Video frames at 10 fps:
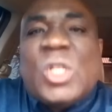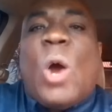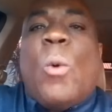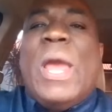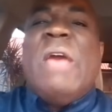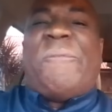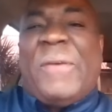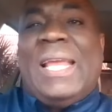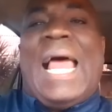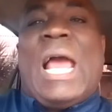So we
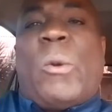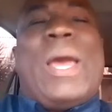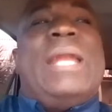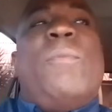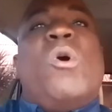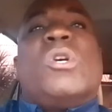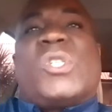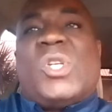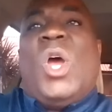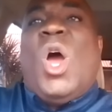feel like we are the
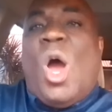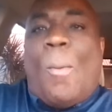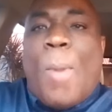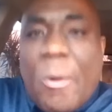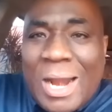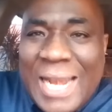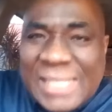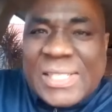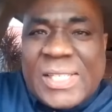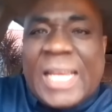most
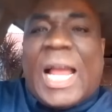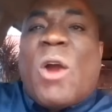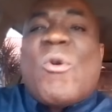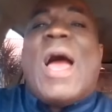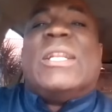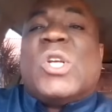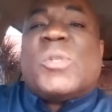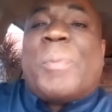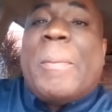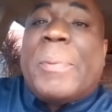moralistic and
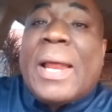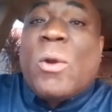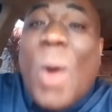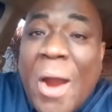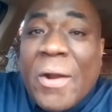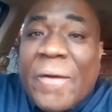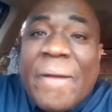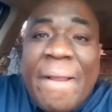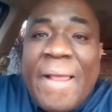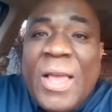righteous people in the world.